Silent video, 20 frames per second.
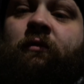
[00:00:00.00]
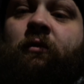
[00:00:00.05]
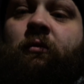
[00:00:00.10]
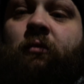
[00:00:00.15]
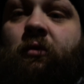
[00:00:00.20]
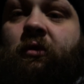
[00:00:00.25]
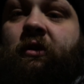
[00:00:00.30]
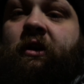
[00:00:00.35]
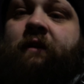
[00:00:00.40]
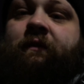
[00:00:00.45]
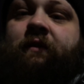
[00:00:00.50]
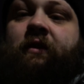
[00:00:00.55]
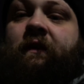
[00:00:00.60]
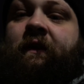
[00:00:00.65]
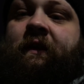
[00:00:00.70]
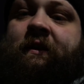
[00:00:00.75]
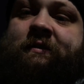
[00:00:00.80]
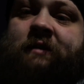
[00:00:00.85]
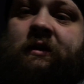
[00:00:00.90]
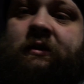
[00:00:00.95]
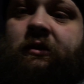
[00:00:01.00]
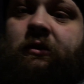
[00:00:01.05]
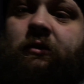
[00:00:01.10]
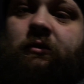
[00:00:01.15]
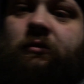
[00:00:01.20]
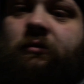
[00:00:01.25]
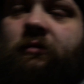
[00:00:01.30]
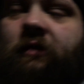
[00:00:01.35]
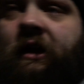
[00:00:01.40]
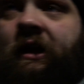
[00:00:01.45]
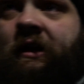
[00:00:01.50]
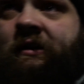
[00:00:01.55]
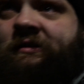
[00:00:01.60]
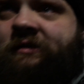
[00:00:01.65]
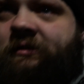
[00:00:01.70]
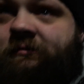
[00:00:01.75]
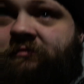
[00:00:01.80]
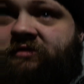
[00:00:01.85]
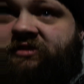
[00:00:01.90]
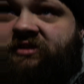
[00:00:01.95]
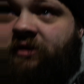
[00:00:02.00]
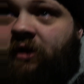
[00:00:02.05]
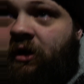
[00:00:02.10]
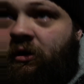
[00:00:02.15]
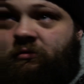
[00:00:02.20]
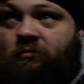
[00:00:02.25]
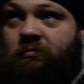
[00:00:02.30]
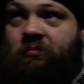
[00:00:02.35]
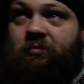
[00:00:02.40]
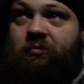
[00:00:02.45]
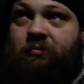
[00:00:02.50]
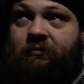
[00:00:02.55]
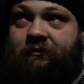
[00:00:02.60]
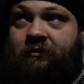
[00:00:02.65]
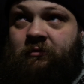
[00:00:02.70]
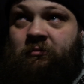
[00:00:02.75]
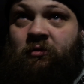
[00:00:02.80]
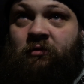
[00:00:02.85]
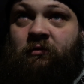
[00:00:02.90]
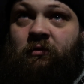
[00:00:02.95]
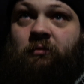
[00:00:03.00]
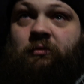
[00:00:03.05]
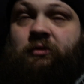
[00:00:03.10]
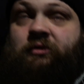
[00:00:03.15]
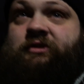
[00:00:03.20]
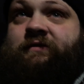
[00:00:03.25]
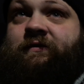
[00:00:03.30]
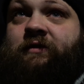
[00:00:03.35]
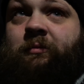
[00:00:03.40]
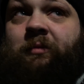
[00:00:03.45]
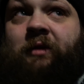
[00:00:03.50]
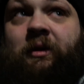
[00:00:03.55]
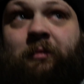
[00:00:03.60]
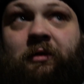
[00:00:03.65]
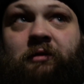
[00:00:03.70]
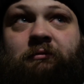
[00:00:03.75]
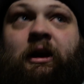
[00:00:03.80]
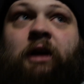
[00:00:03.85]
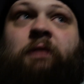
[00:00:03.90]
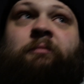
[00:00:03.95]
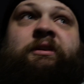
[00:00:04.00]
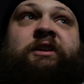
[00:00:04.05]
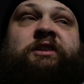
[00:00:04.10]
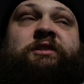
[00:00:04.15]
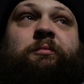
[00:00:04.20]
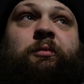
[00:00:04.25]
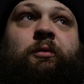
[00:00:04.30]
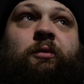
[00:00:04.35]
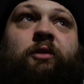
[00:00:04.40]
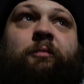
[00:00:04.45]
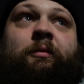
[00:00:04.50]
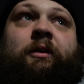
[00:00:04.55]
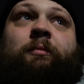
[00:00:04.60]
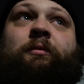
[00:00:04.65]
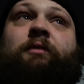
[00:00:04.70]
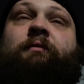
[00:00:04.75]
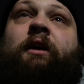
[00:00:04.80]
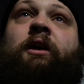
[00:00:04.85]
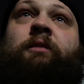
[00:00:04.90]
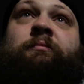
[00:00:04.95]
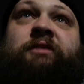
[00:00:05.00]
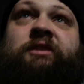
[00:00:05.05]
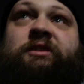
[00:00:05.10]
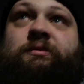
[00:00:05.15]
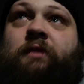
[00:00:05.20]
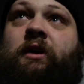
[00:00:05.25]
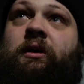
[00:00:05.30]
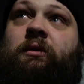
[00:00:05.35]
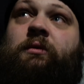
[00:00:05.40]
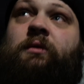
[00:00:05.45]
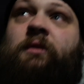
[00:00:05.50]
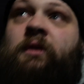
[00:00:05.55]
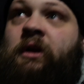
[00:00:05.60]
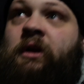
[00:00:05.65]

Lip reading: rewarded for the things I do, and to hope for more rewards for the people around me, support the people around me as well,